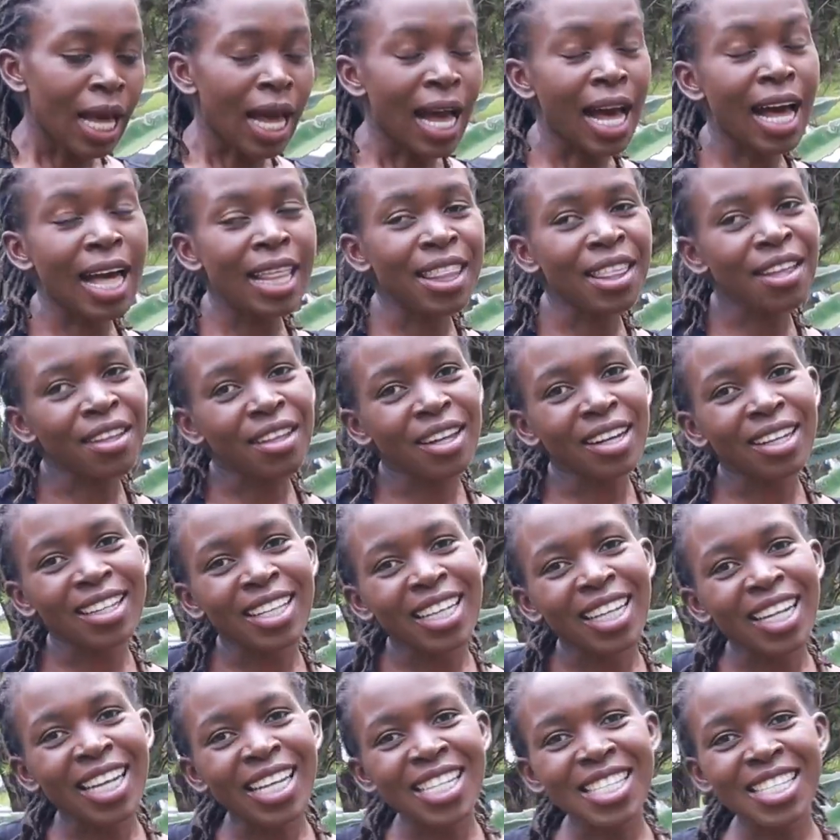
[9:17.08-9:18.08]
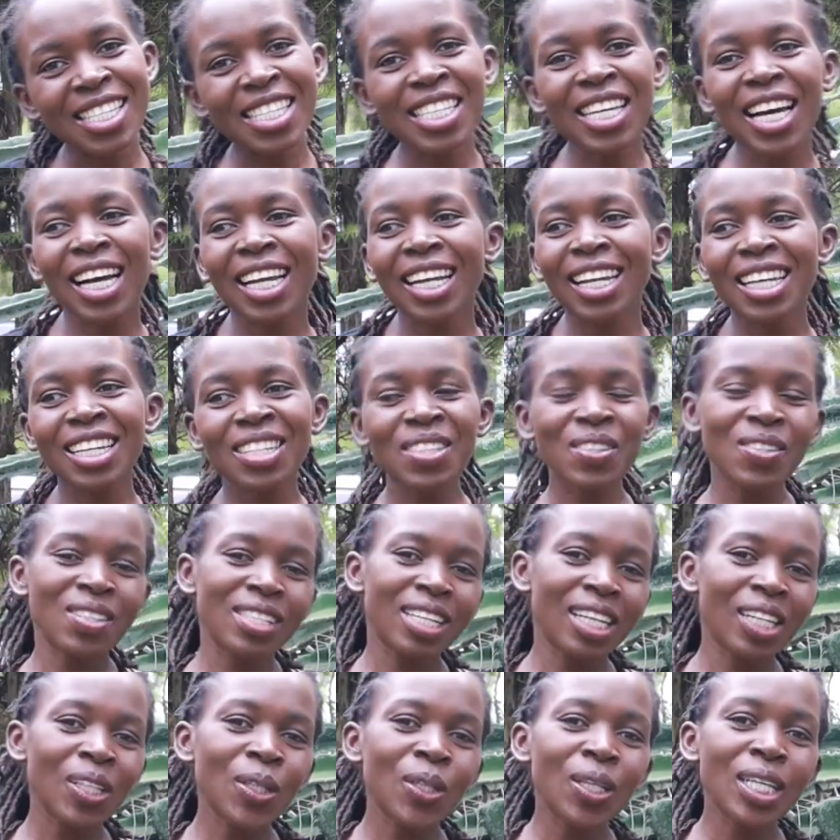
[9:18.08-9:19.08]
The last thing I like to
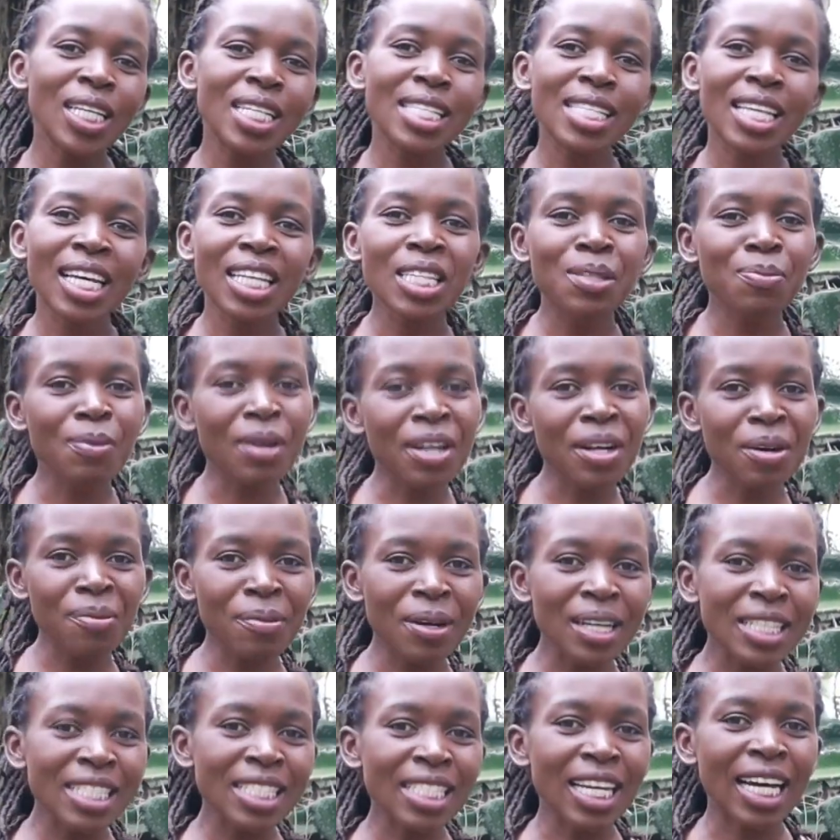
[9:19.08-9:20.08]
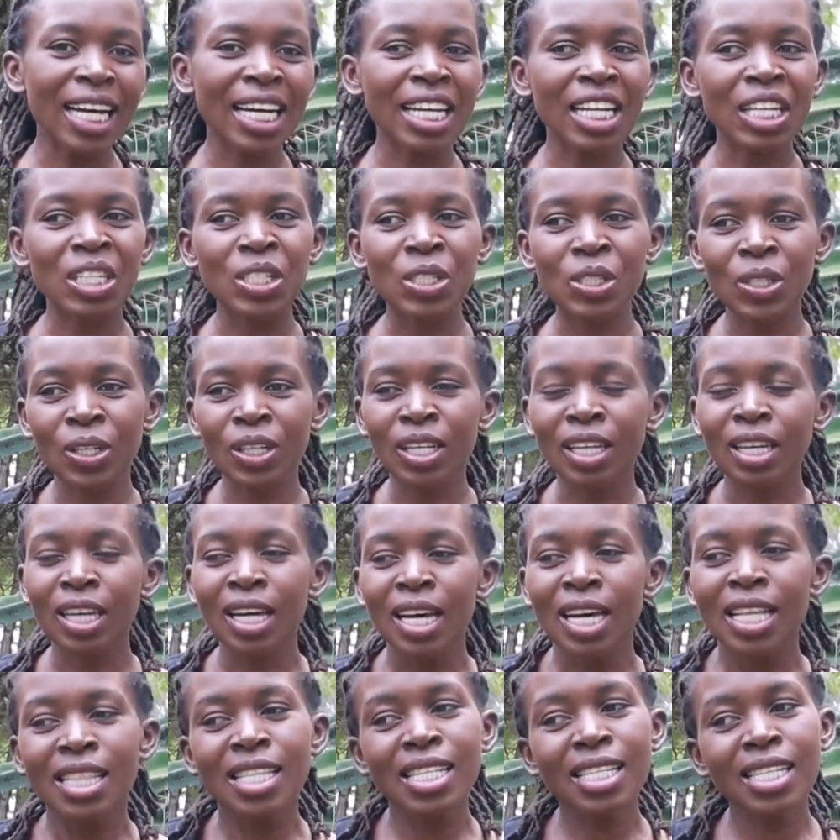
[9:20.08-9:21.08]
tell you is experiment and enjoy.
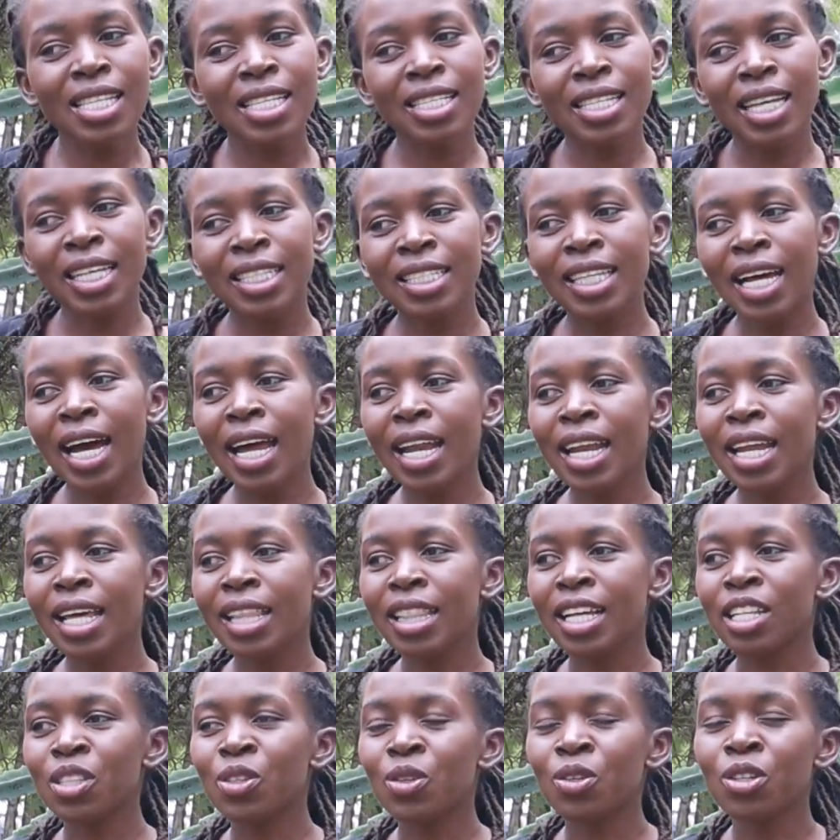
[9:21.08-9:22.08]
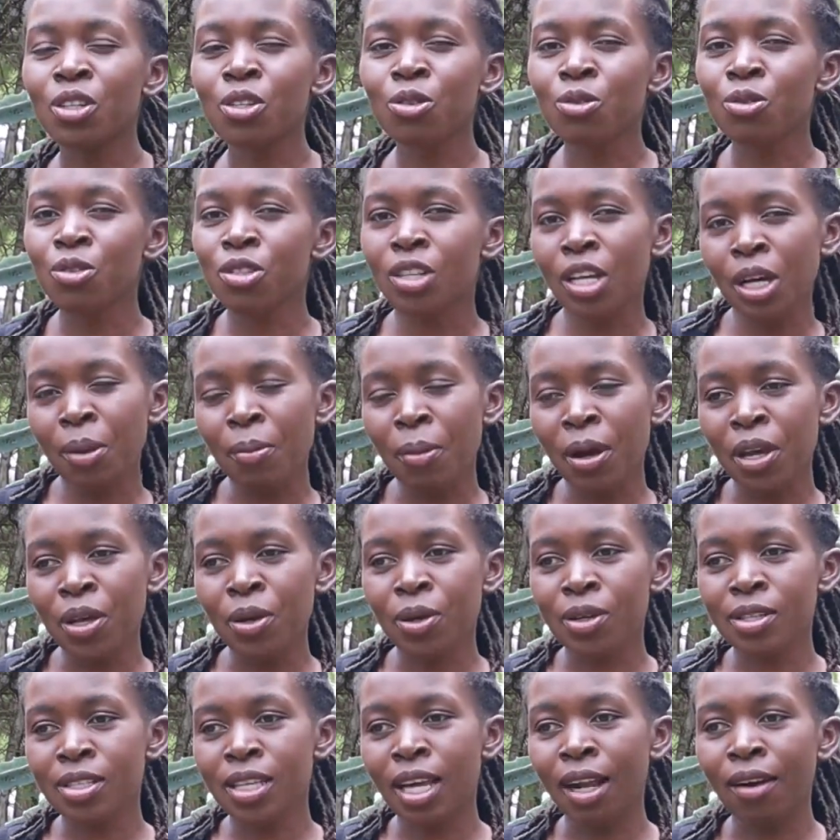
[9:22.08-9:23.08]
This is a journey that you need to take by
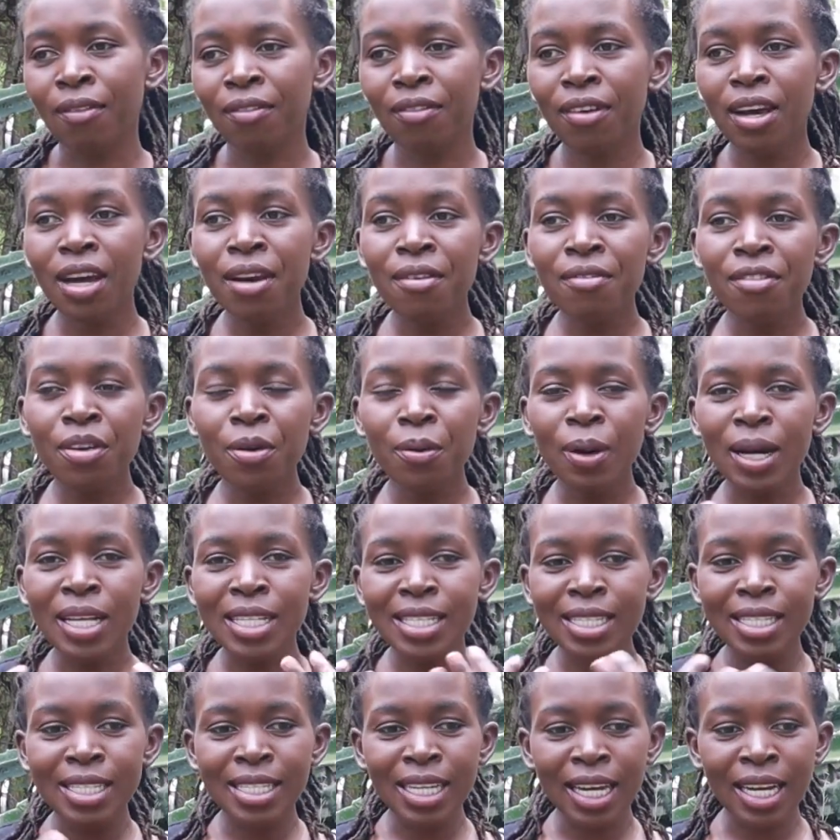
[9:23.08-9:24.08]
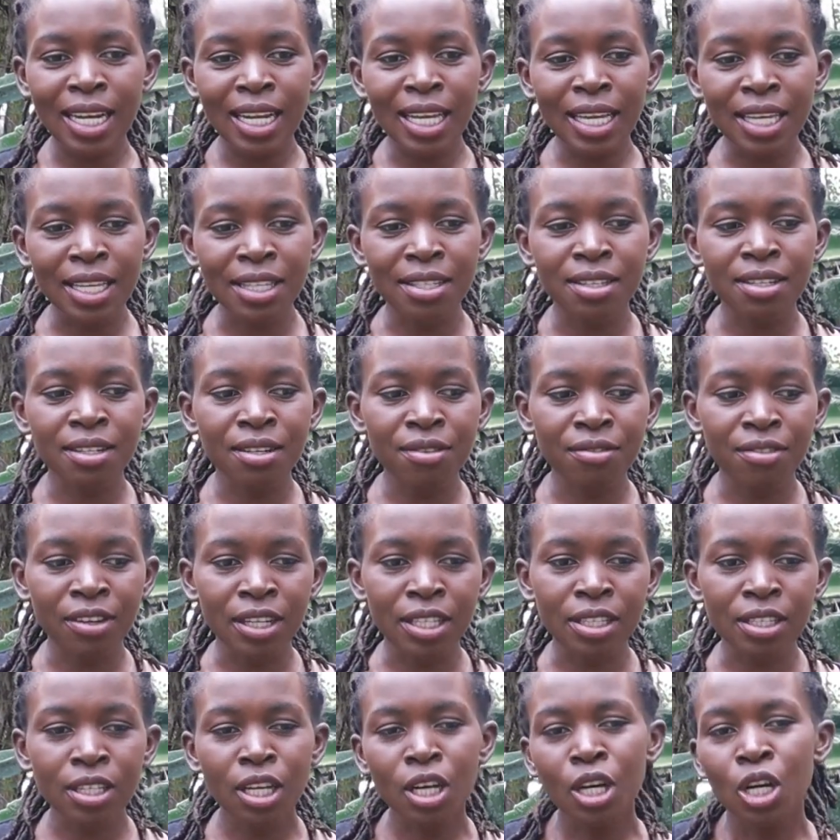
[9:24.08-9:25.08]
yourself. Everyone's journey is
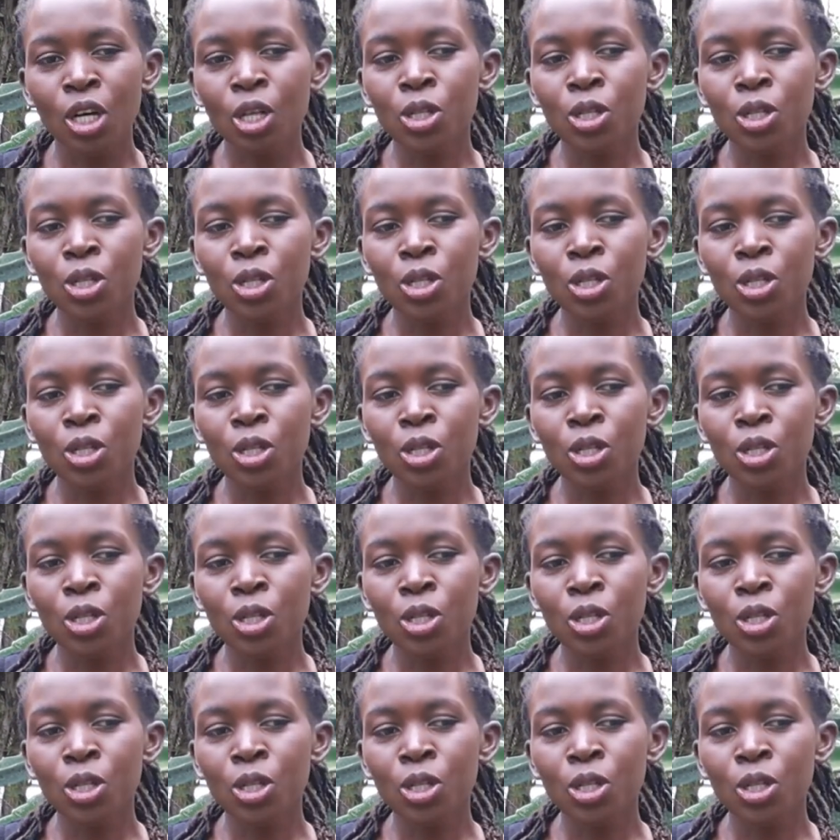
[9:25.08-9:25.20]
different.